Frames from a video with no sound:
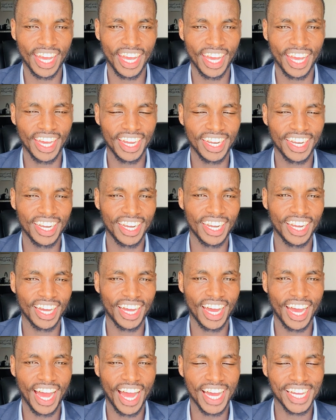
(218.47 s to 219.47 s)
and
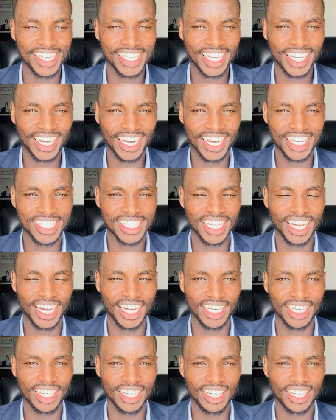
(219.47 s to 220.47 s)
i realized
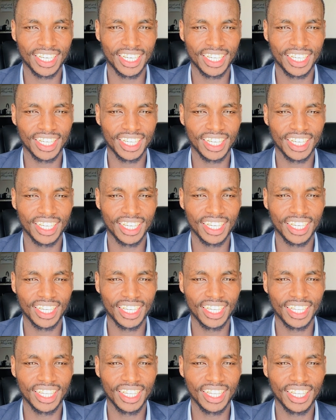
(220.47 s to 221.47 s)
that
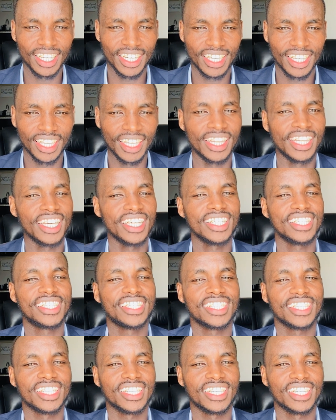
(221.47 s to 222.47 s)

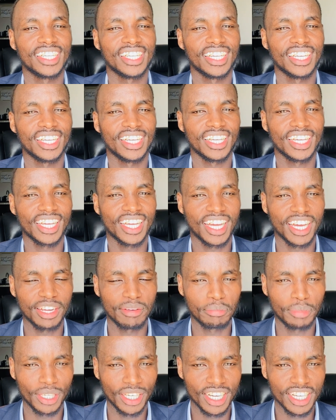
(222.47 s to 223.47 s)
this can
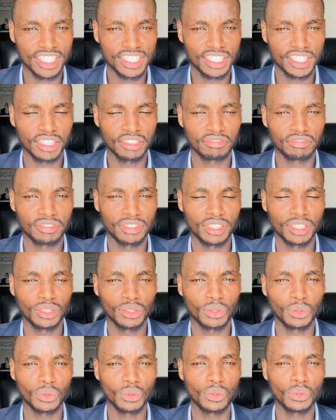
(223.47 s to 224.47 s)
be achieved
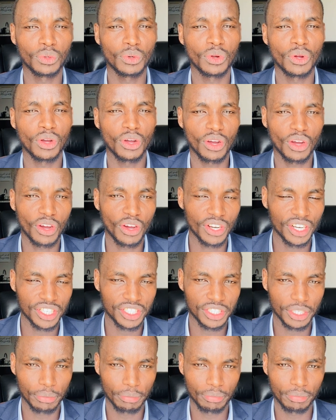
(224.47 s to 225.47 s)
through
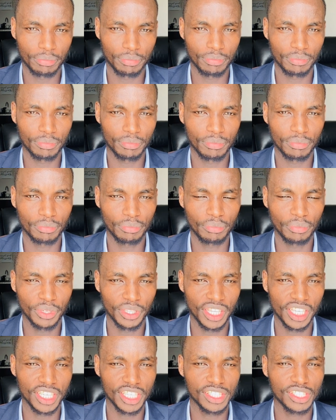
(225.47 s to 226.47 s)
ownership
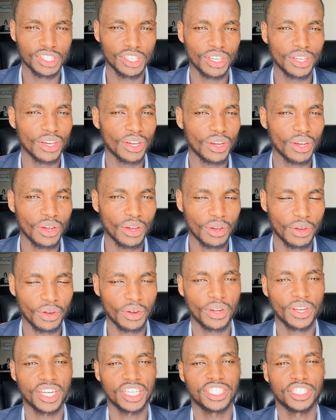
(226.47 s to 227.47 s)
it is
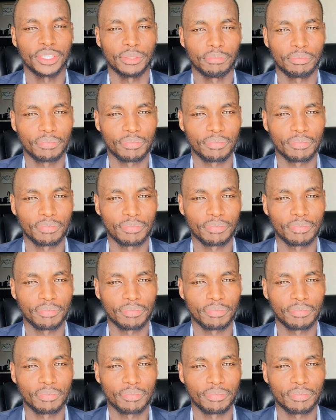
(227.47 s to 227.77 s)
ownership